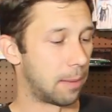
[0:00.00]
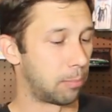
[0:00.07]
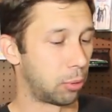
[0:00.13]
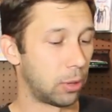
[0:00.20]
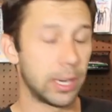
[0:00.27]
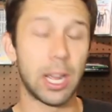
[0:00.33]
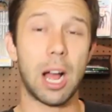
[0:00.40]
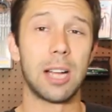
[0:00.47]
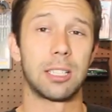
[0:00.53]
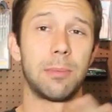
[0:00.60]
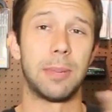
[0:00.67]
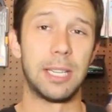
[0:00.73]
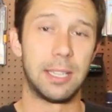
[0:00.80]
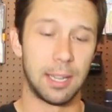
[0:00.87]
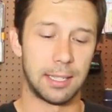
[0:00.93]
Pretty
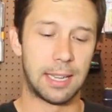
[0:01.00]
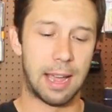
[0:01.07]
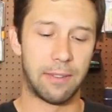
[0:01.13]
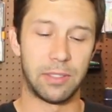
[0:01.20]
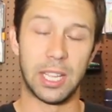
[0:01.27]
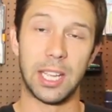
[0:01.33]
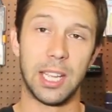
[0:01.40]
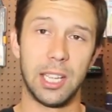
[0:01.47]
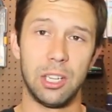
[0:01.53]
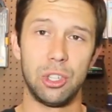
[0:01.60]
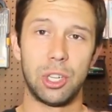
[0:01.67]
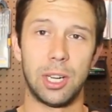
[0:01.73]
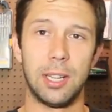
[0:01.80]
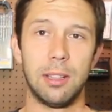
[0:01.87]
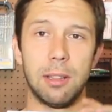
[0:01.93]
awesome. It does have the
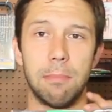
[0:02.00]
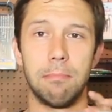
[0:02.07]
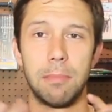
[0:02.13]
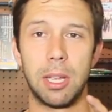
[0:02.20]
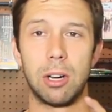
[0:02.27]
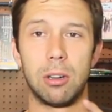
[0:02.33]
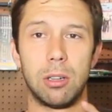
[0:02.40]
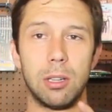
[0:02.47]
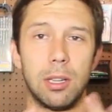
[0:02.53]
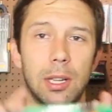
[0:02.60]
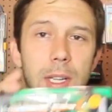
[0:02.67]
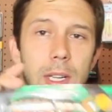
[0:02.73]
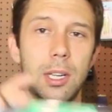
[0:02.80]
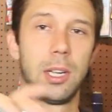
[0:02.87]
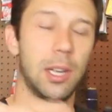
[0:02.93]
hinge in the middle.
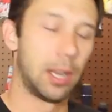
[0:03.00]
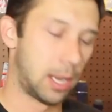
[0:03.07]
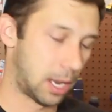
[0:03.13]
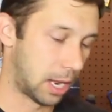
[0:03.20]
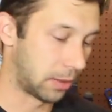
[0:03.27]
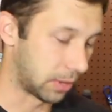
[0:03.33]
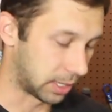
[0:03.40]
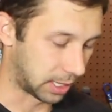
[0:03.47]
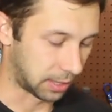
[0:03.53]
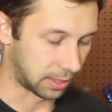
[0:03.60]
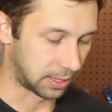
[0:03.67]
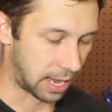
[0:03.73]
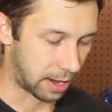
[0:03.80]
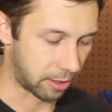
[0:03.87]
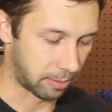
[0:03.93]
And let's get
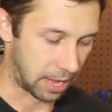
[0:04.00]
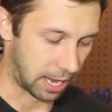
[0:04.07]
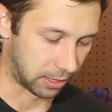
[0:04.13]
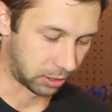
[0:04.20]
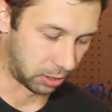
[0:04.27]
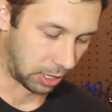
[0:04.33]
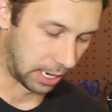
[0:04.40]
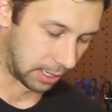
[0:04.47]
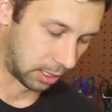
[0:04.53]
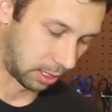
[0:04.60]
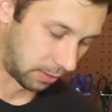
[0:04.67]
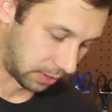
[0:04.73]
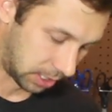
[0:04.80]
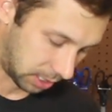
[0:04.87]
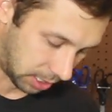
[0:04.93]
this out of the box so you guys
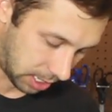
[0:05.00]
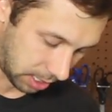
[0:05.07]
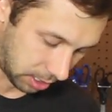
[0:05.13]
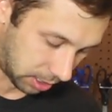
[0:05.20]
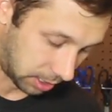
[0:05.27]
can see it.